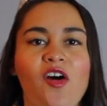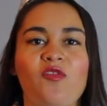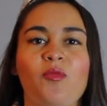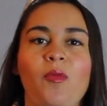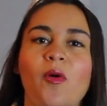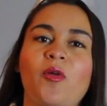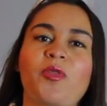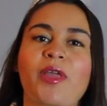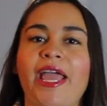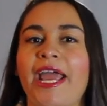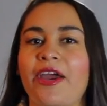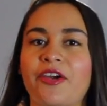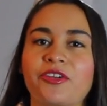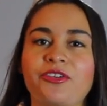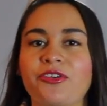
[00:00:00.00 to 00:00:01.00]
of both
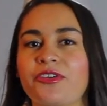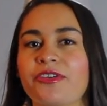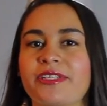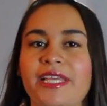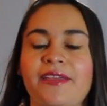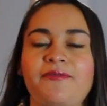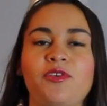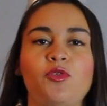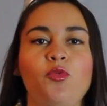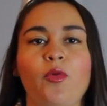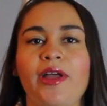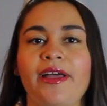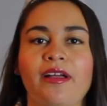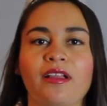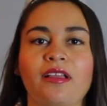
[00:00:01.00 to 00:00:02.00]
characters, if you
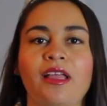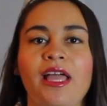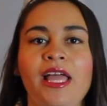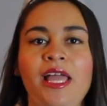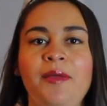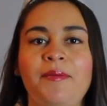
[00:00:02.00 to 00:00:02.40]
will,